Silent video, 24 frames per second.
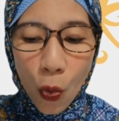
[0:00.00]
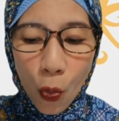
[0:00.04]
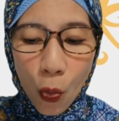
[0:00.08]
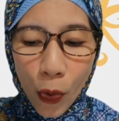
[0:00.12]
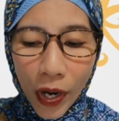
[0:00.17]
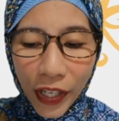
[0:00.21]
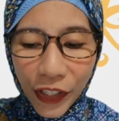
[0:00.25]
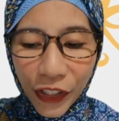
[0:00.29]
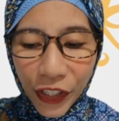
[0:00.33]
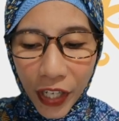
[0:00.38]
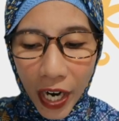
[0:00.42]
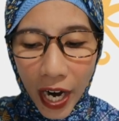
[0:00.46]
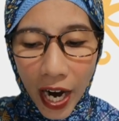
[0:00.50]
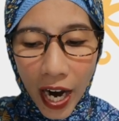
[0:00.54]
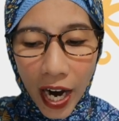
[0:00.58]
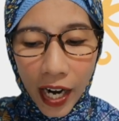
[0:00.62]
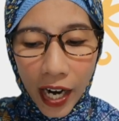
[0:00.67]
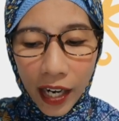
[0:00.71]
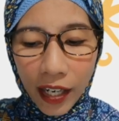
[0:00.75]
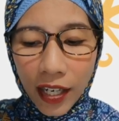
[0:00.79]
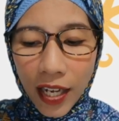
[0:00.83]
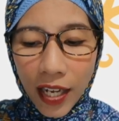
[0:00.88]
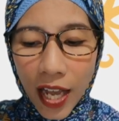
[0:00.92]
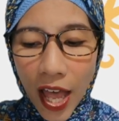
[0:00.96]
which
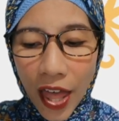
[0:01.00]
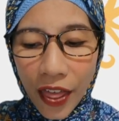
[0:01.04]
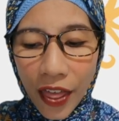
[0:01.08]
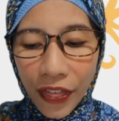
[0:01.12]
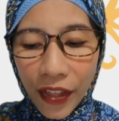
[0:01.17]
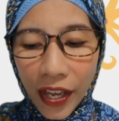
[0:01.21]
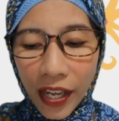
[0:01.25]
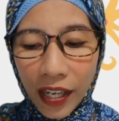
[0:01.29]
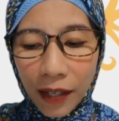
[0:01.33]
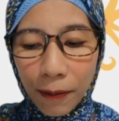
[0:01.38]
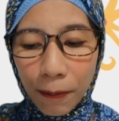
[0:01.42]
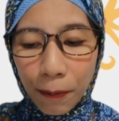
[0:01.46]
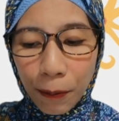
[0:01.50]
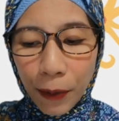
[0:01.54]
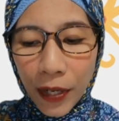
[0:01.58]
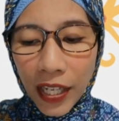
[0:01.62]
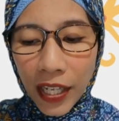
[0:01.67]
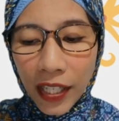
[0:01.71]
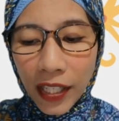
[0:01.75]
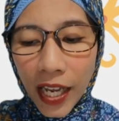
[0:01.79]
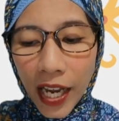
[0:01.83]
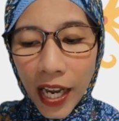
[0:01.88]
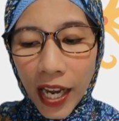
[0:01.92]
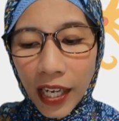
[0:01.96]
are then
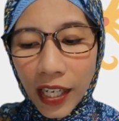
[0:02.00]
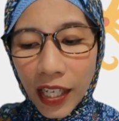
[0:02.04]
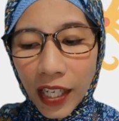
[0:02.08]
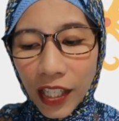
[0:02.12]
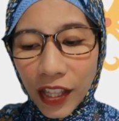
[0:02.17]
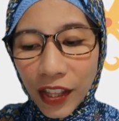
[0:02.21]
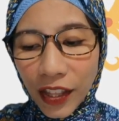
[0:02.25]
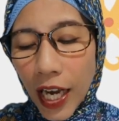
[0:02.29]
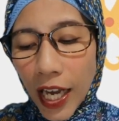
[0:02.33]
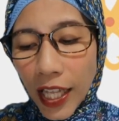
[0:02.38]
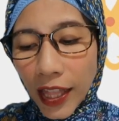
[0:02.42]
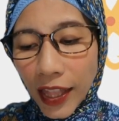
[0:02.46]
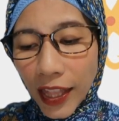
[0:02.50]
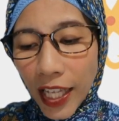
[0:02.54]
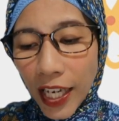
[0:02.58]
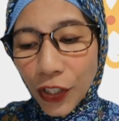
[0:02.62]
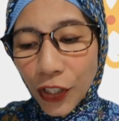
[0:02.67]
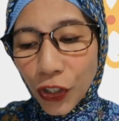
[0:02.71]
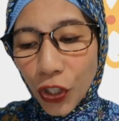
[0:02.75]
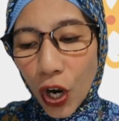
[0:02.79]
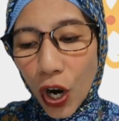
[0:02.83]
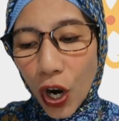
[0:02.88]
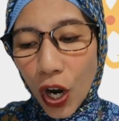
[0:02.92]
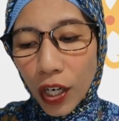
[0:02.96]
print and
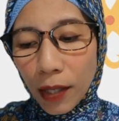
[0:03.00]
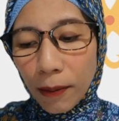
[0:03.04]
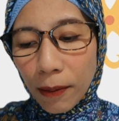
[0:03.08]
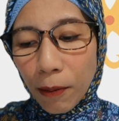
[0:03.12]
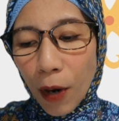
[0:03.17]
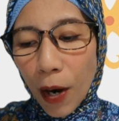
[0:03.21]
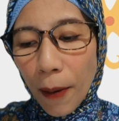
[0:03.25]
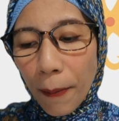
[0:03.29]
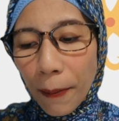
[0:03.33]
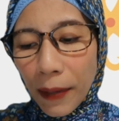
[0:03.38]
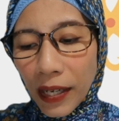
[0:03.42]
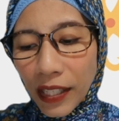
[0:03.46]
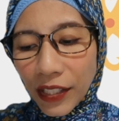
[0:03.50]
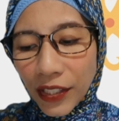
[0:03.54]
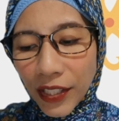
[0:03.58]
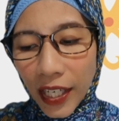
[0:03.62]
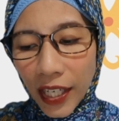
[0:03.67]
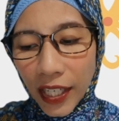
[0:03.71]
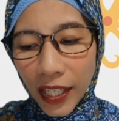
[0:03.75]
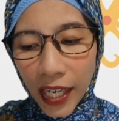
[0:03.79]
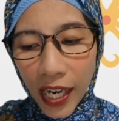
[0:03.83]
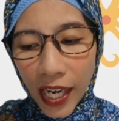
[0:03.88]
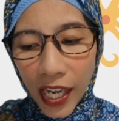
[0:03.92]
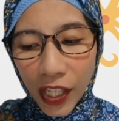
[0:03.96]
attached on bomber
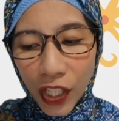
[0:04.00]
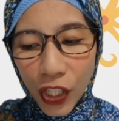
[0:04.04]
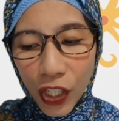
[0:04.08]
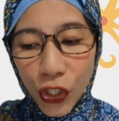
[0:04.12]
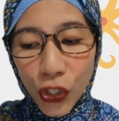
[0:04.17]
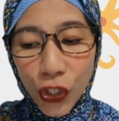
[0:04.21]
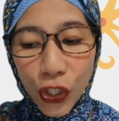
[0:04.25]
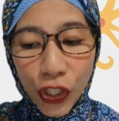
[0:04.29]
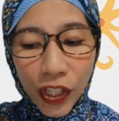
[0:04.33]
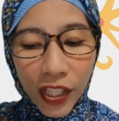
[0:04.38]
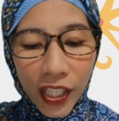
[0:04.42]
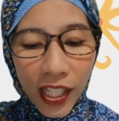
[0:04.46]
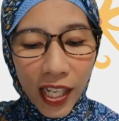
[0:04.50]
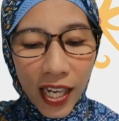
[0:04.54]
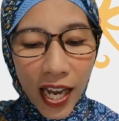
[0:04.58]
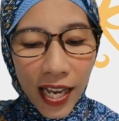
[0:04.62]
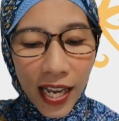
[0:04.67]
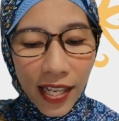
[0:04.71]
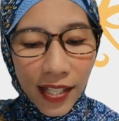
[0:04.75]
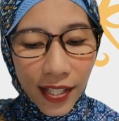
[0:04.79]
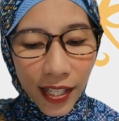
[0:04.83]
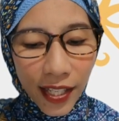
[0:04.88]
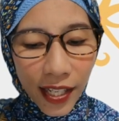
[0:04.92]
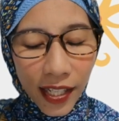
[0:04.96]
jacket
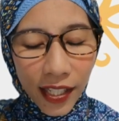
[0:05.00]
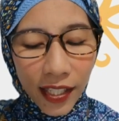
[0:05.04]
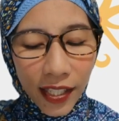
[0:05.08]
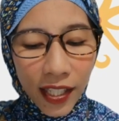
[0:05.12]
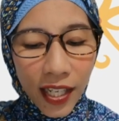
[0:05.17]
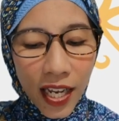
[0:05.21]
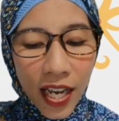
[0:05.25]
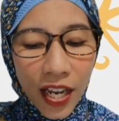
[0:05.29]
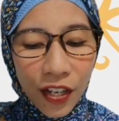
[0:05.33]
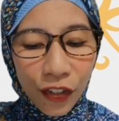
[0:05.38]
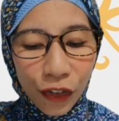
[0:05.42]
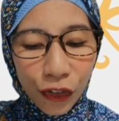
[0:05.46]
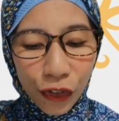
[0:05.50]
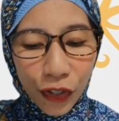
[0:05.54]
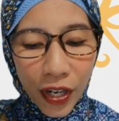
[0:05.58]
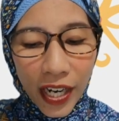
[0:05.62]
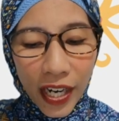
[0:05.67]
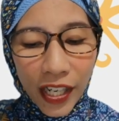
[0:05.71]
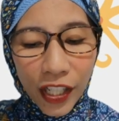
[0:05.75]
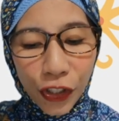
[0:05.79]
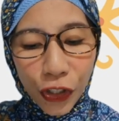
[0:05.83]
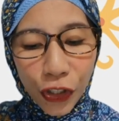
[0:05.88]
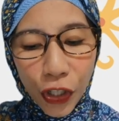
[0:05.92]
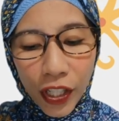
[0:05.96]
utilizing
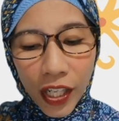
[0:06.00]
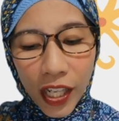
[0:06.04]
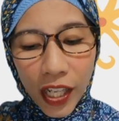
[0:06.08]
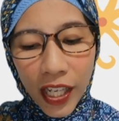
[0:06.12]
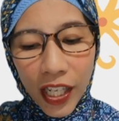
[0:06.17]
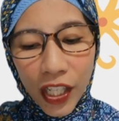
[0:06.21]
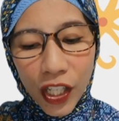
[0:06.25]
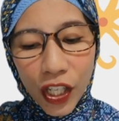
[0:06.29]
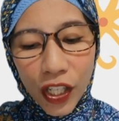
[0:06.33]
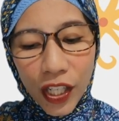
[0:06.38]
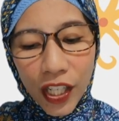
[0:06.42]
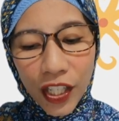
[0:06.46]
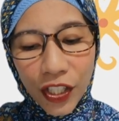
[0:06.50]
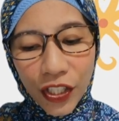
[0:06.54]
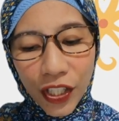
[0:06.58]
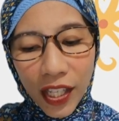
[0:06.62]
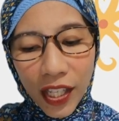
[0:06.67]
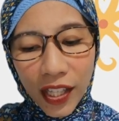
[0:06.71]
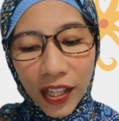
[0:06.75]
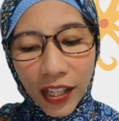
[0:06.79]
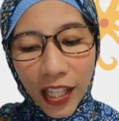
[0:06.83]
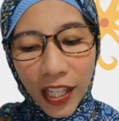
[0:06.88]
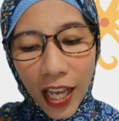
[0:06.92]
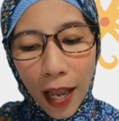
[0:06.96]
traditional
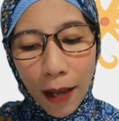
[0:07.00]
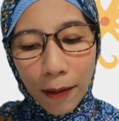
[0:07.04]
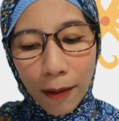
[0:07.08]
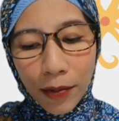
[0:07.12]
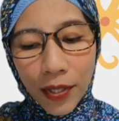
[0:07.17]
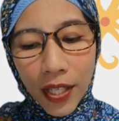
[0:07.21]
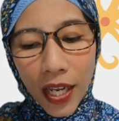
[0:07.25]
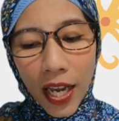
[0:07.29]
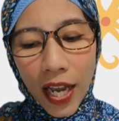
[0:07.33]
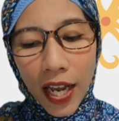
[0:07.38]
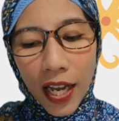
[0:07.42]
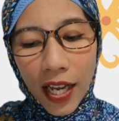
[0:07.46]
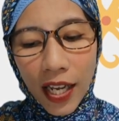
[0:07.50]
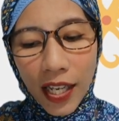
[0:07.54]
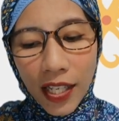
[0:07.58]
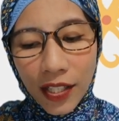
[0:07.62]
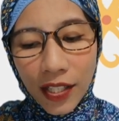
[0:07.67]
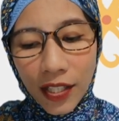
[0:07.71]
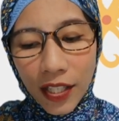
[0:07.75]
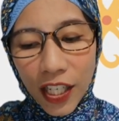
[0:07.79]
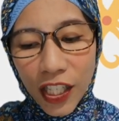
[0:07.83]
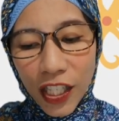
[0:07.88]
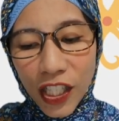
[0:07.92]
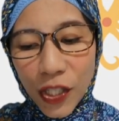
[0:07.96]
Indonesian themes
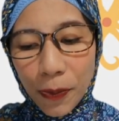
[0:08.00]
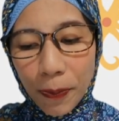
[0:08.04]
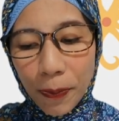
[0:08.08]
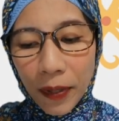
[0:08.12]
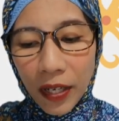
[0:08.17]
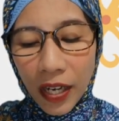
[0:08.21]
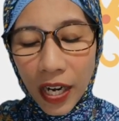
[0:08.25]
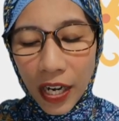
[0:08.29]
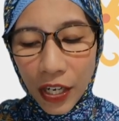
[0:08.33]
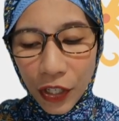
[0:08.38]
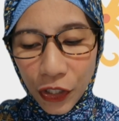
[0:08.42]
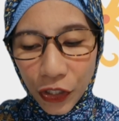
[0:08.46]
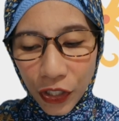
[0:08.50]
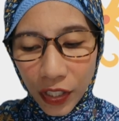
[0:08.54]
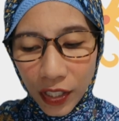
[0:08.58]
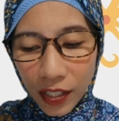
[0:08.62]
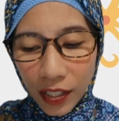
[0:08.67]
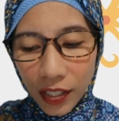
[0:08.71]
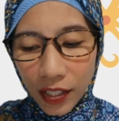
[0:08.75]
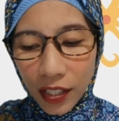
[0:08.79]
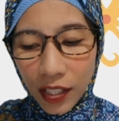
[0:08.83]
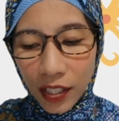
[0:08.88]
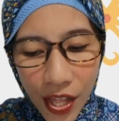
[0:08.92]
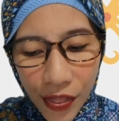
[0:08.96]
as
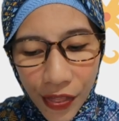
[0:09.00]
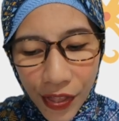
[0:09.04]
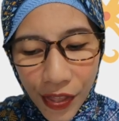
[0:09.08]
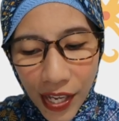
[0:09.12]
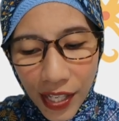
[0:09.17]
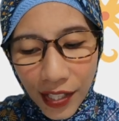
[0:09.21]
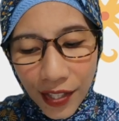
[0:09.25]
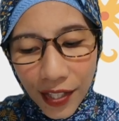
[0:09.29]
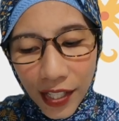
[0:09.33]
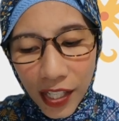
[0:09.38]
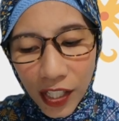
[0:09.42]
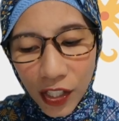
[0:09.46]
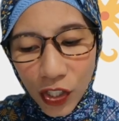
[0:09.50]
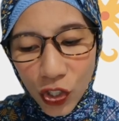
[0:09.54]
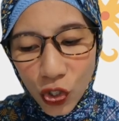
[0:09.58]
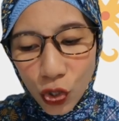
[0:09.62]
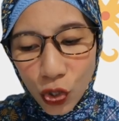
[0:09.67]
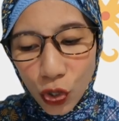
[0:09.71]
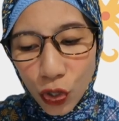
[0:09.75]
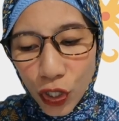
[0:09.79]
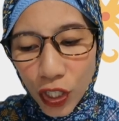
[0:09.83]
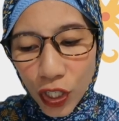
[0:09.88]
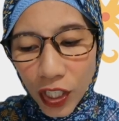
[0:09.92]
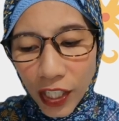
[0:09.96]
inspiration. This is
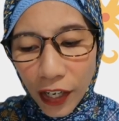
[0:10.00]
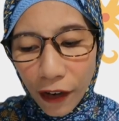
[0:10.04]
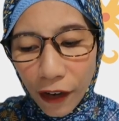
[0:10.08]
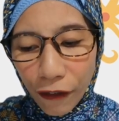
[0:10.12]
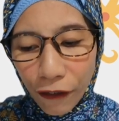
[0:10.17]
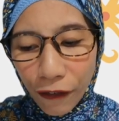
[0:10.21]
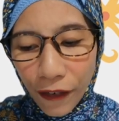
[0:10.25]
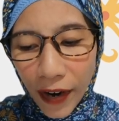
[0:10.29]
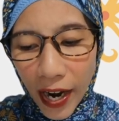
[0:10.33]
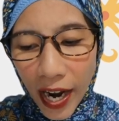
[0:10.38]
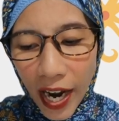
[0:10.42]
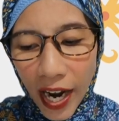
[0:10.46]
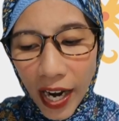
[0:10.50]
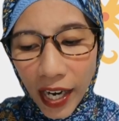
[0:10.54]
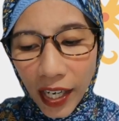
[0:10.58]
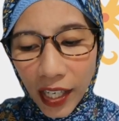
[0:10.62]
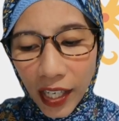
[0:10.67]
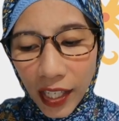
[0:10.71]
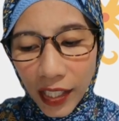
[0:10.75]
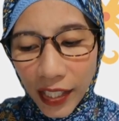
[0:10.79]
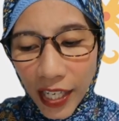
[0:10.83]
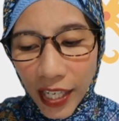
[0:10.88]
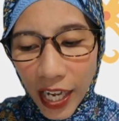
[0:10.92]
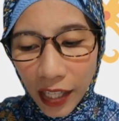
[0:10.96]
due to the
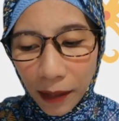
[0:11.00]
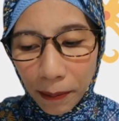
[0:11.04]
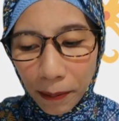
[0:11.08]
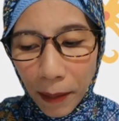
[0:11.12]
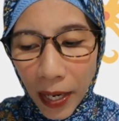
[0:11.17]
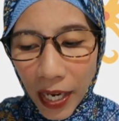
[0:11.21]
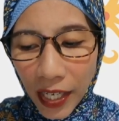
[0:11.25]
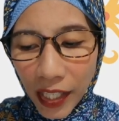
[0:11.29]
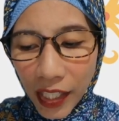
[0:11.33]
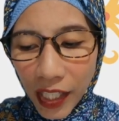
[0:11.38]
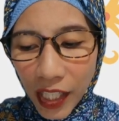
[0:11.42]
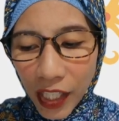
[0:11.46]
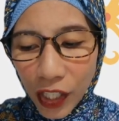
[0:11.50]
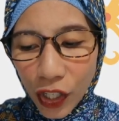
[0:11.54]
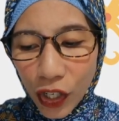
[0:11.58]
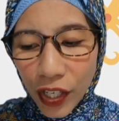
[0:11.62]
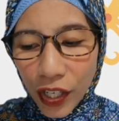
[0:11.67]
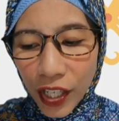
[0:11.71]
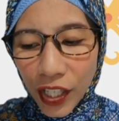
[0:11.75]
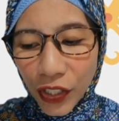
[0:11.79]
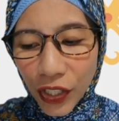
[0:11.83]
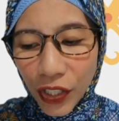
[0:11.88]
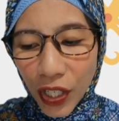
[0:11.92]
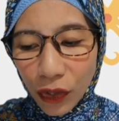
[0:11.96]
fact that many
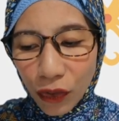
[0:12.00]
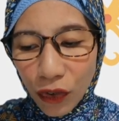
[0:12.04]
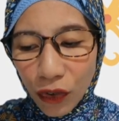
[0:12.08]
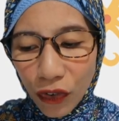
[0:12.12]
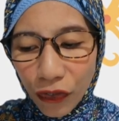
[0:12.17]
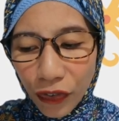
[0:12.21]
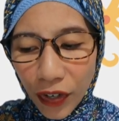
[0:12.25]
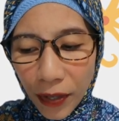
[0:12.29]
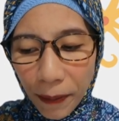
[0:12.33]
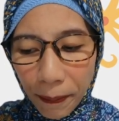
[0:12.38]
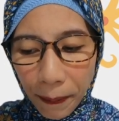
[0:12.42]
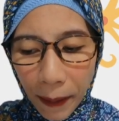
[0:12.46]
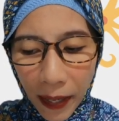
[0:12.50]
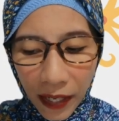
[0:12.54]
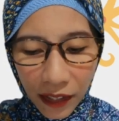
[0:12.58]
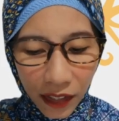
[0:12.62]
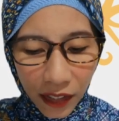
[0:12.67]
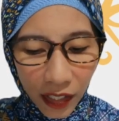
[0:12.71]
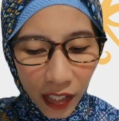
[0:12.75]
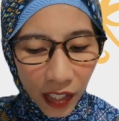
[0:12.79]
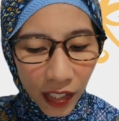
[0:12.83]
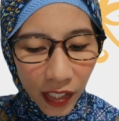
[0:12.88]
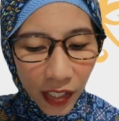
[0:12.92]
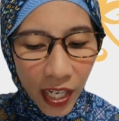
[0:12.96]
Indonesian woven
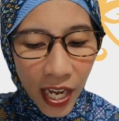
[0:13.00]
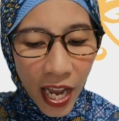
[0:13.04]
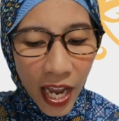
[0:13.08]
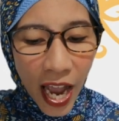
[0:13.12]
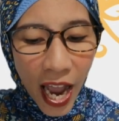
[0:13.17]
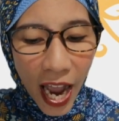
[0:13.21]
patterns